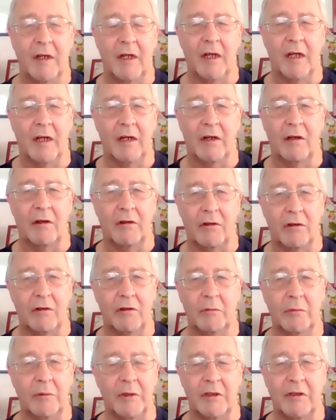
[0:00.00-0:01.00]

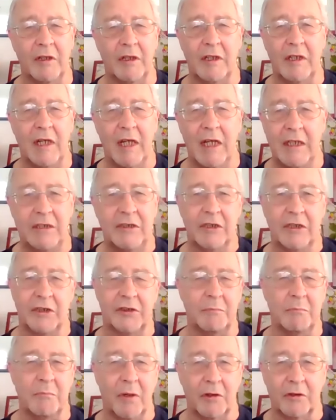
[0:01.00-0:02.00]
all with the
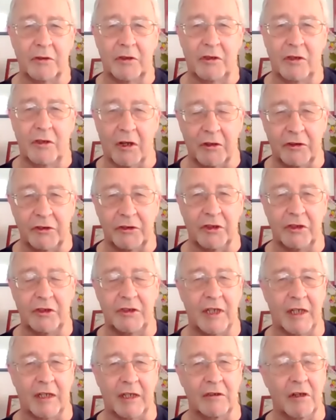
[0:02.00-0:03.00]
latest mod cons and
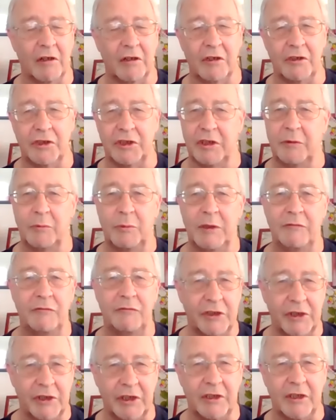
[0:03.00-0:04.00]
technology. We
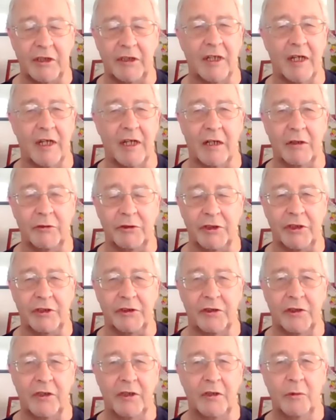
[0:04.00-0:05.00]
visited the
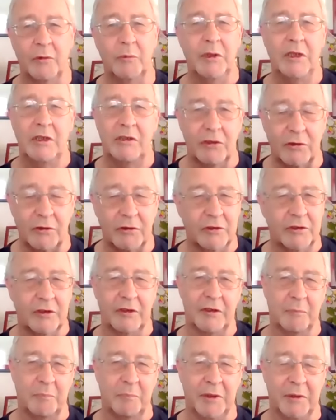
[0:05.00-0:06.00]
houses. We talked
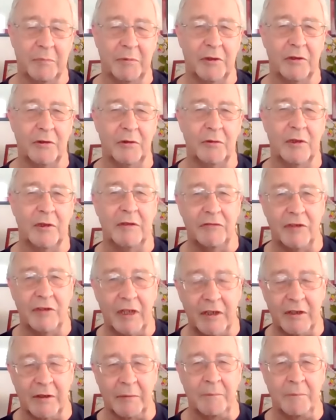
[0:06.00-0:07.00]
to the people who
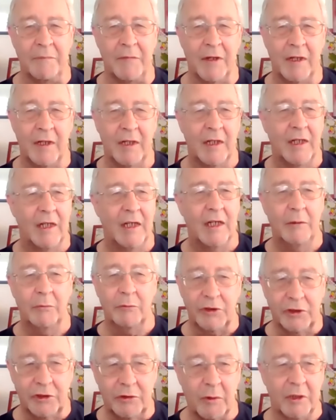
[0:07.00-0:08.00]
lived in them. It
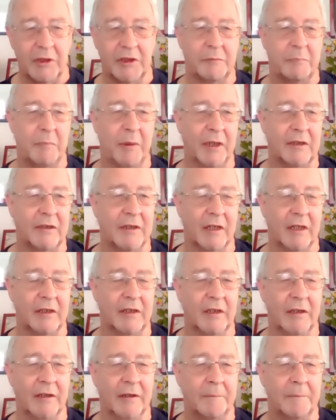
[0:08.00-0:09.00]
was quite
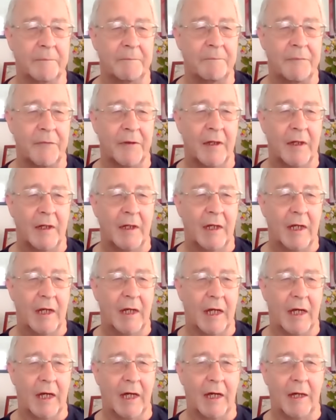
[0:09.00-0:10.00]
spectacular.
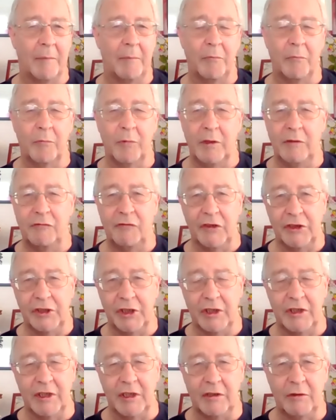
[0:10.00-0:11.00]
We
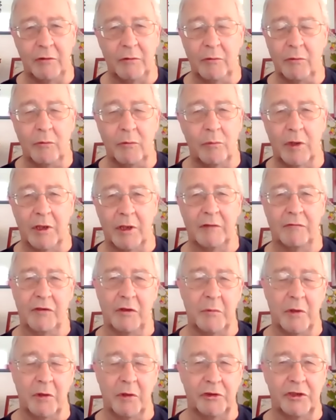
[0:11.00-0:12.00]
visited one of
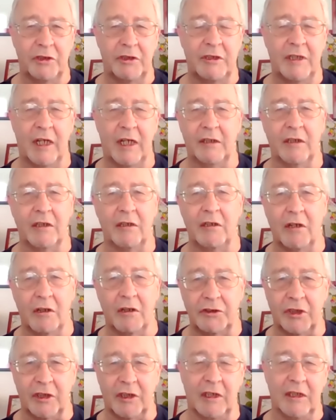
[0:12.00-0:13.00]
the most
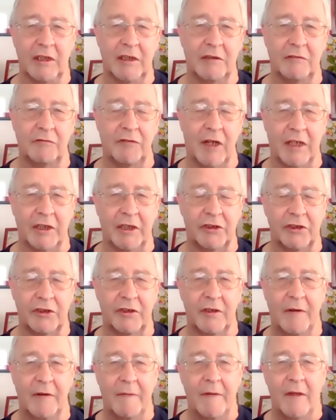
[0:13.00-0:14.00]
technologically
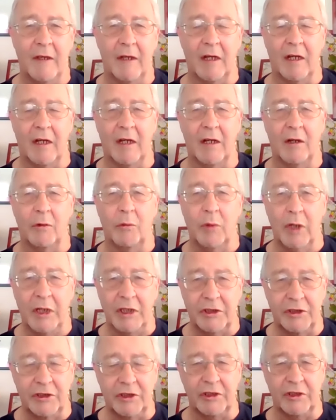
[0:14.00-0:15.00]
advanced
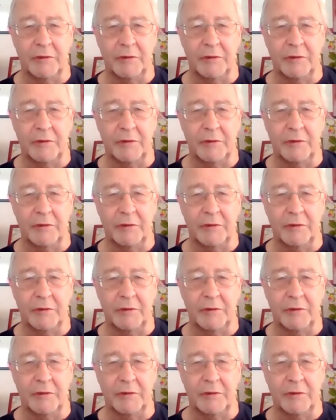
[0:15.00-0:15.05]
waste